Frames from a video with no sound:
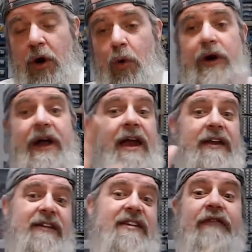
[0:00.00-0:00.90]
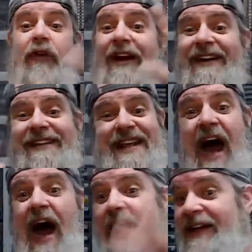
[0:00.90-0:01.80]
where you had differing
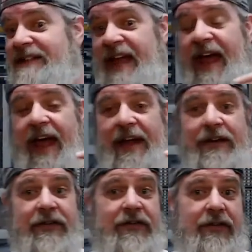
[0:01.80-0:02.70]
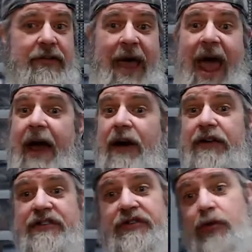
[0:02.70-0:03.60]
designs and
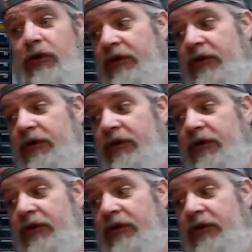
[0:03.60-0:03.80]
patterns